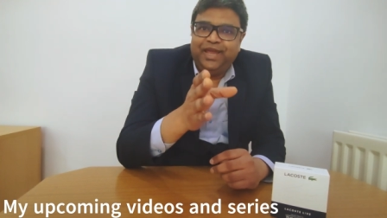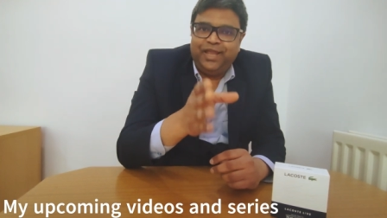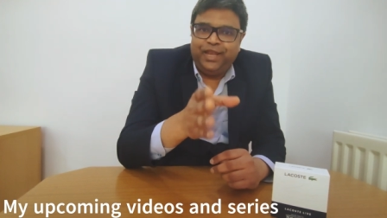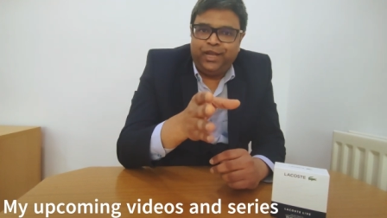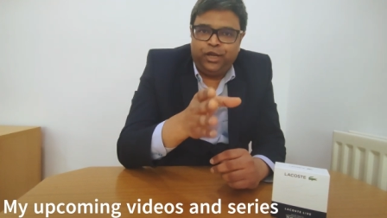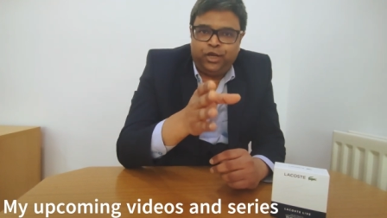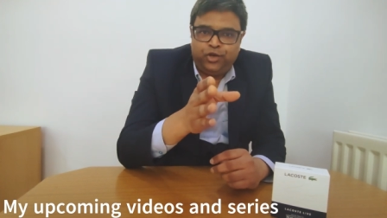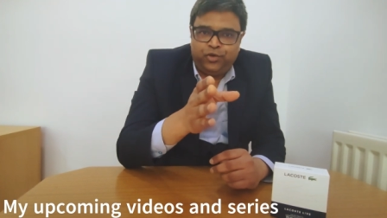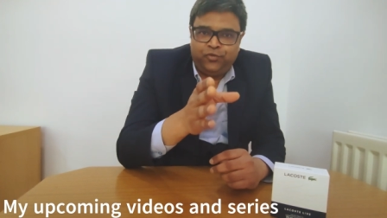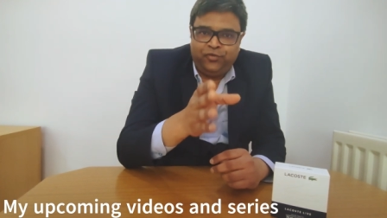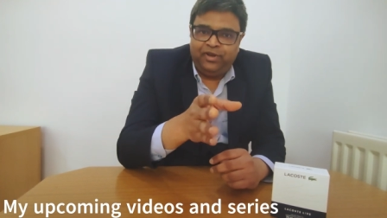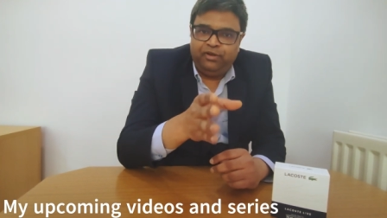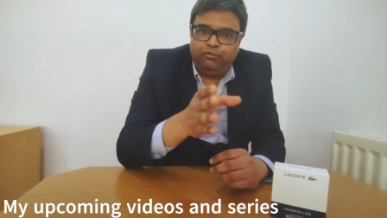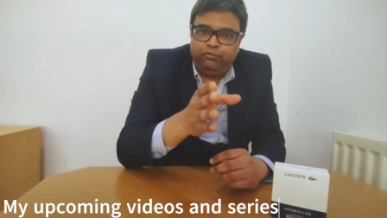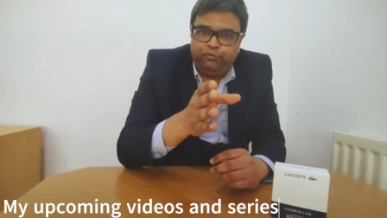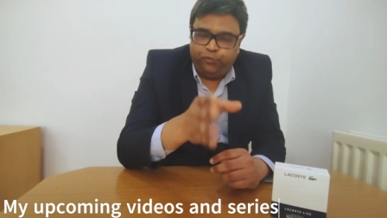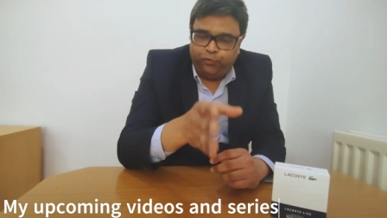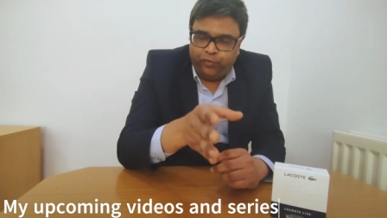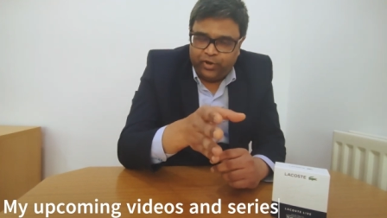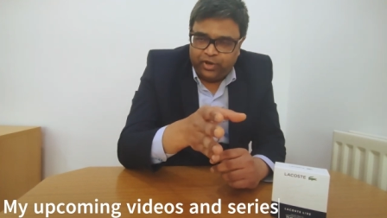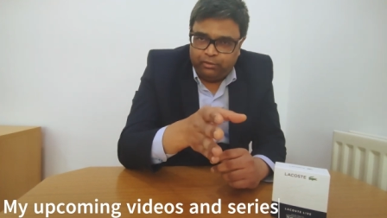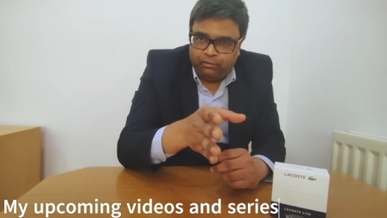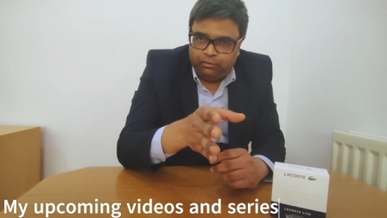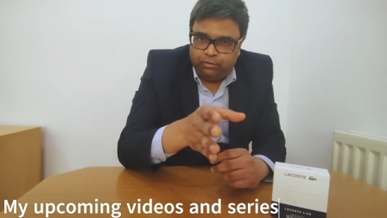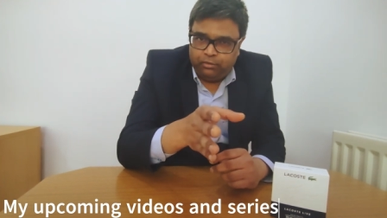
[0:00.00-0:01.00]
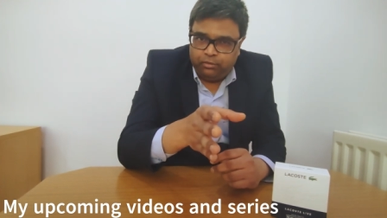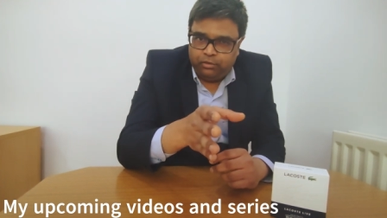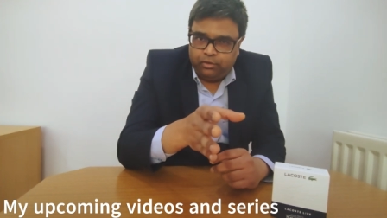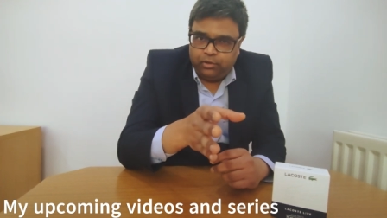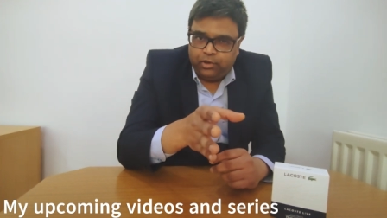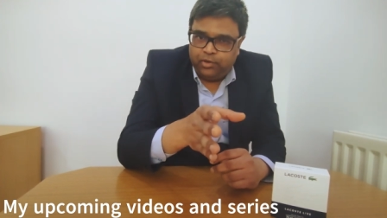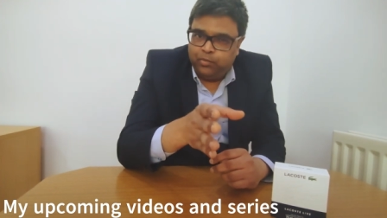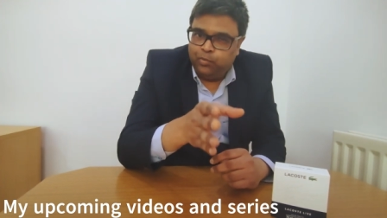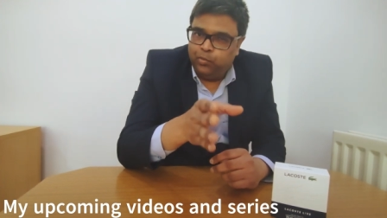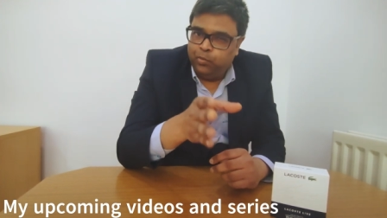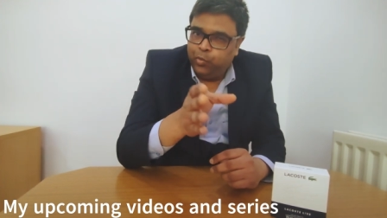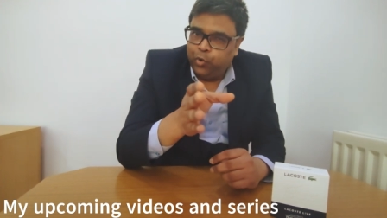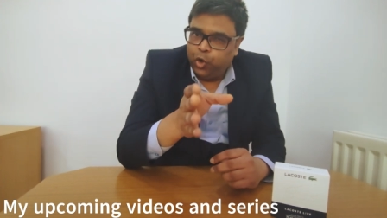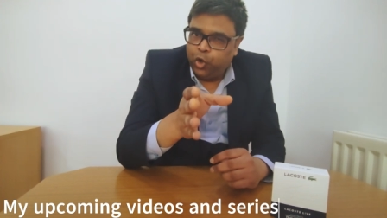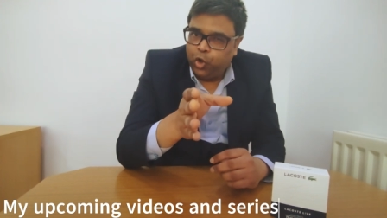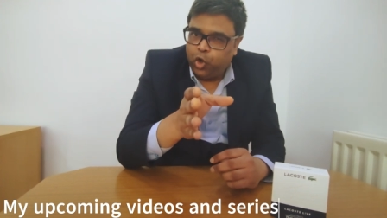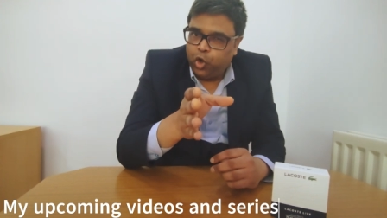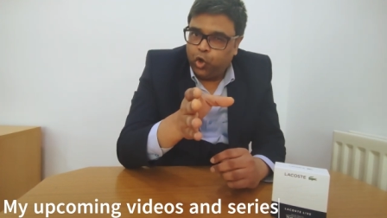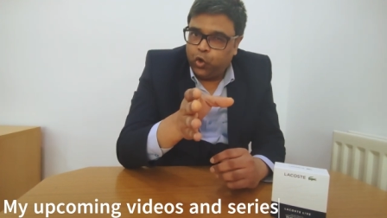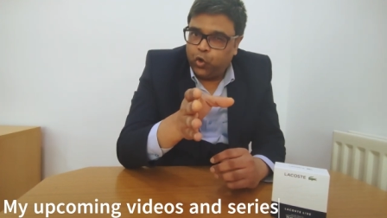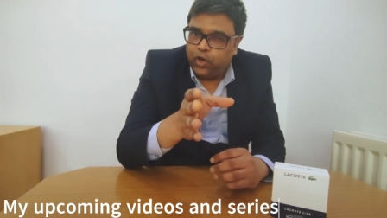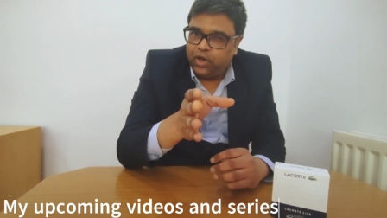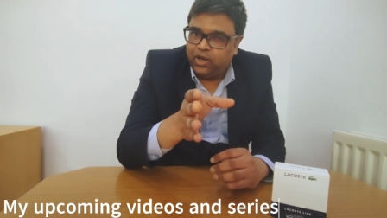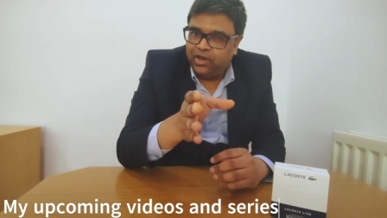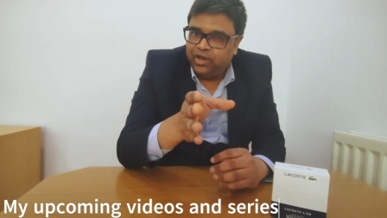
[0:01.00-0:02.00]
L twelve twelve
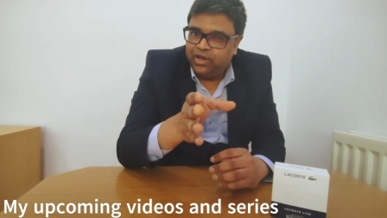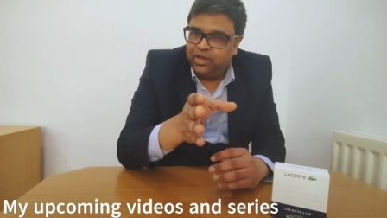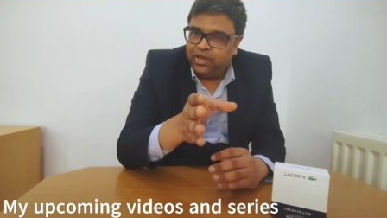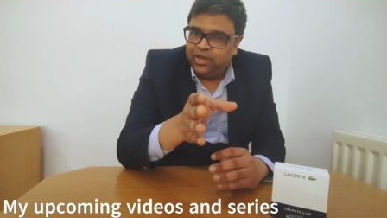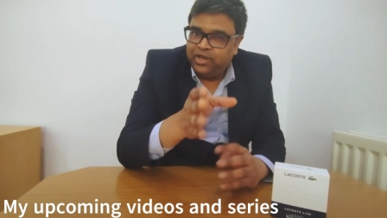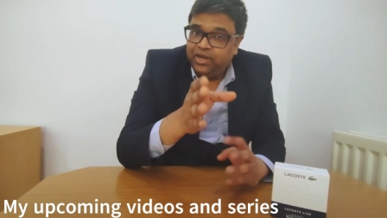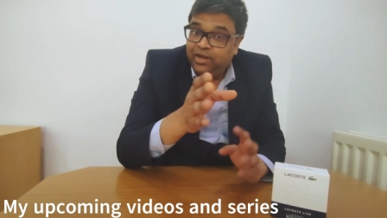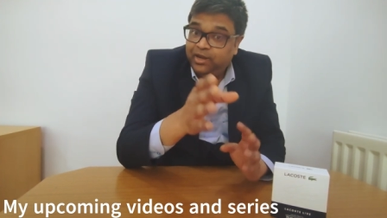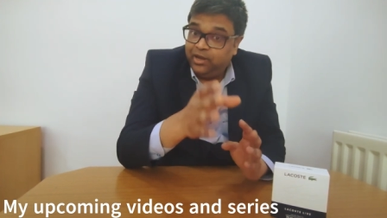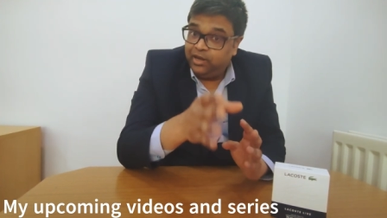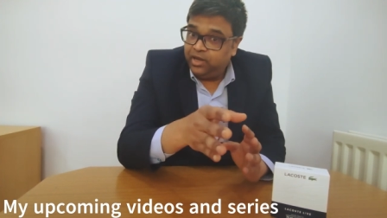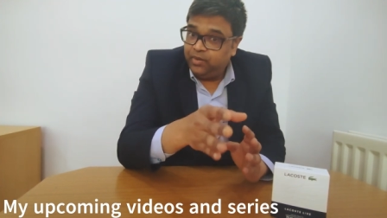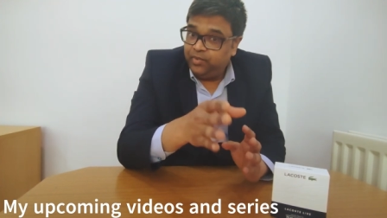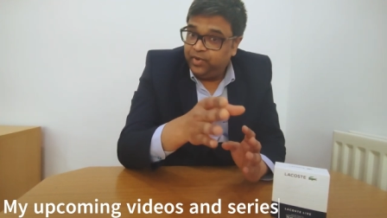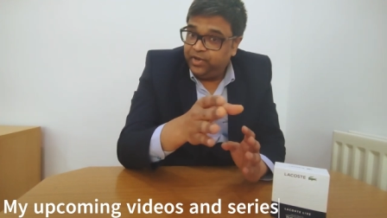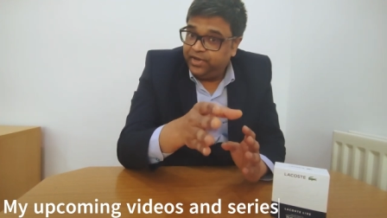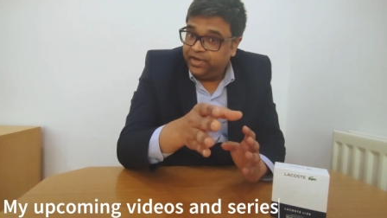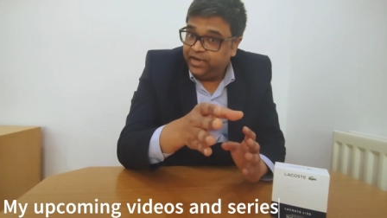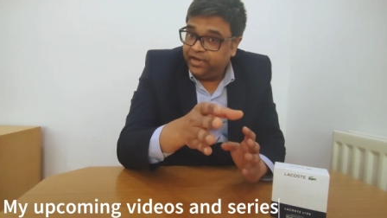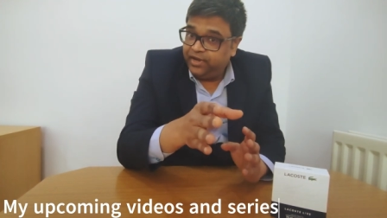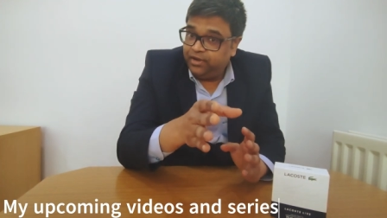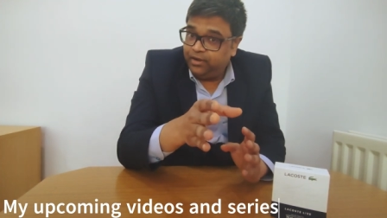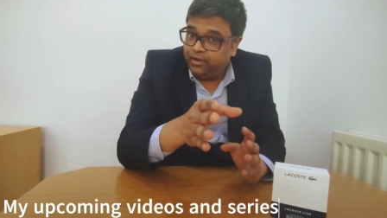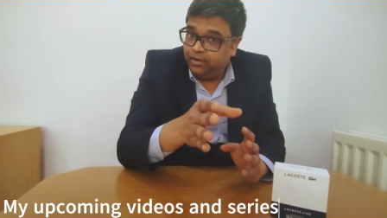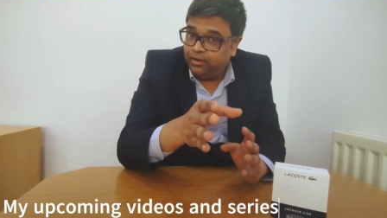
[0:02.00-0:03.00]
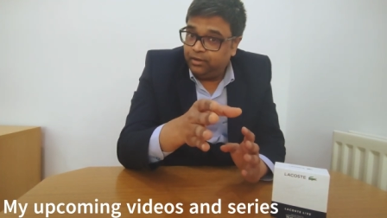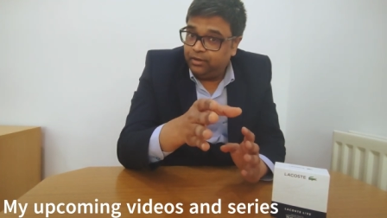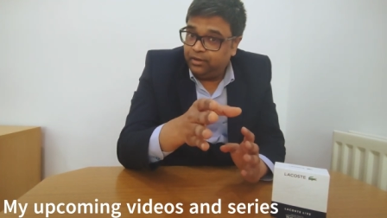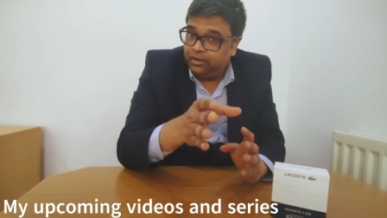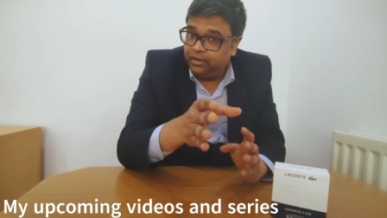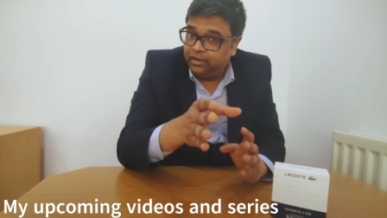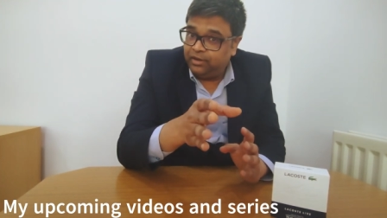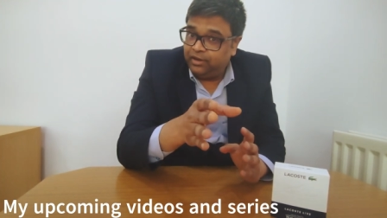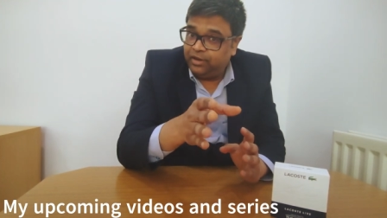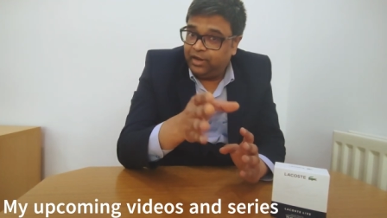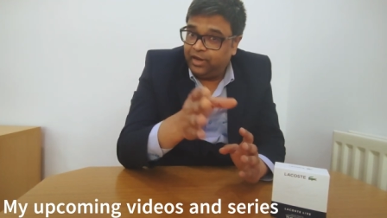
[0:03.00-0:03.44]
Blanc limited uh,